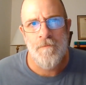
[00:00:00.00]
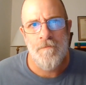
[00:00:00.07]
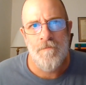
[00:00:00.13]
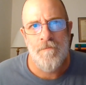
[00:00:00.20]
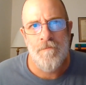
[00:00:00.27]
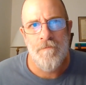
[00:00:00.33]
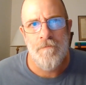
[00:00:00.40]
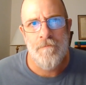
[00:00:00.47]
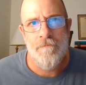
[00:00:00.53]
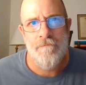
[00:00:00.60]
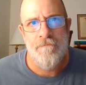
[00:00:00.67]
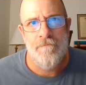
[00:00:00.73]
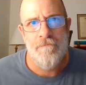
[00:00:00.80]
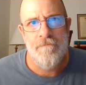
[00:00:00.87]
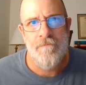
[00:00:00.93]

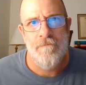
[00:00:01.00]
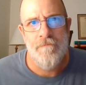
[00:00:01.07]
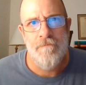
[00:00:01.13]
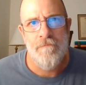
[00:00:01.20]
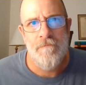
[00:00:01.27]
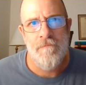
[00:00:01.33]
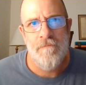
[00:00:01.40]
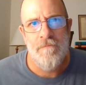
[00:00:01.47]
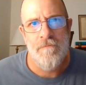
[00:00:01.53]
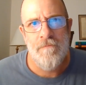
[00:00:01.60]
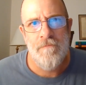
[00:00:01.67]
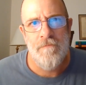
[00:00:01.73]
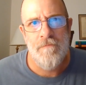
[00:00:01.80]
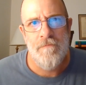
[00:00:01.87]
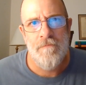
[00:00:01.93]

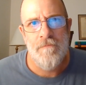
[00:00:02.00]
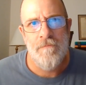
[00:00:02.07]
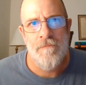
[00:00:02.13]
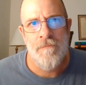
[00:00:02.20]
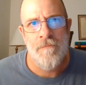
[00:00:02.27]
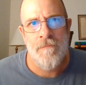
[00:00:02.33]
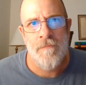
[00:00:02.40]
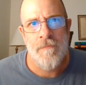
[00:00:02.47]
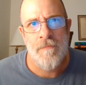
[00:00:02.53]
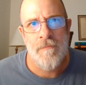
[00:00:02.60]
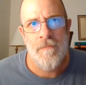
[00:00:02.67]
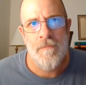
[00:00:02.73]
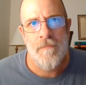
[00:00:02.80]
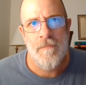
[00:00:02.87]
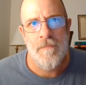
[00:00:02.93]

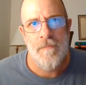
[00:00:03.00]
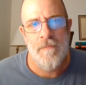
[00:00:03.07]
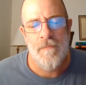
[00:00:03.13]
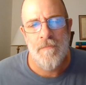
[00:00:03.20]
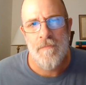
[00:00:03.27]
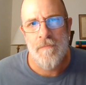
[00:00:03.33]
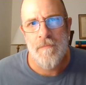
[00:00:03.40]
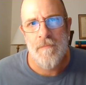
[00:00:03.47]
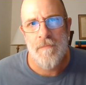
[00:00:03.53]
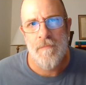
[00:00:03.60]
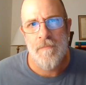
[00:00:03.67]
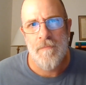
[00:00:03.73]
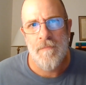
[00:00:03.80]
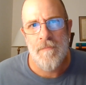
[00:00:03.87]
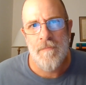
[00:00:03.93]

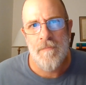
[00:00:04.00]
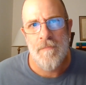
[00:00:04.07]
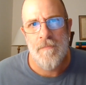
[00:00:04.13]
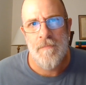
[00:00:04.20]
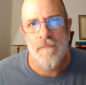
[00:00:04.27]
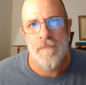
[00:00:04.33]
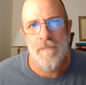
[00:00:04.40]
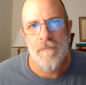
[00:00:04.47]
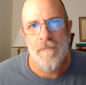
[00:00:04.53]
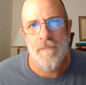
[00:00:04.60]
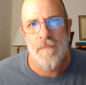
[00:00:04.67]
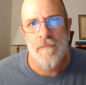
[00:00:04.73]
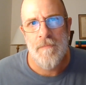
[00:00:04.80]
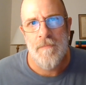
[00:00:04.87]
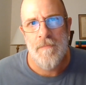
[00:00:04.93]

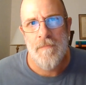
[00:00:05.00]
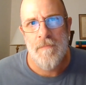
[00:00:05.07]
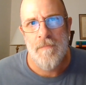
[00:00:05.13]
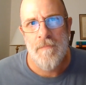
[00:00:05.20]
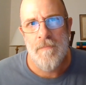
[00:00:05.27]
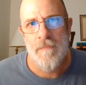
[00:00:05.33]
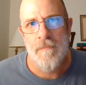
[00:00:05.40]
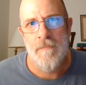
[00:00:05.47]
(no one is talking)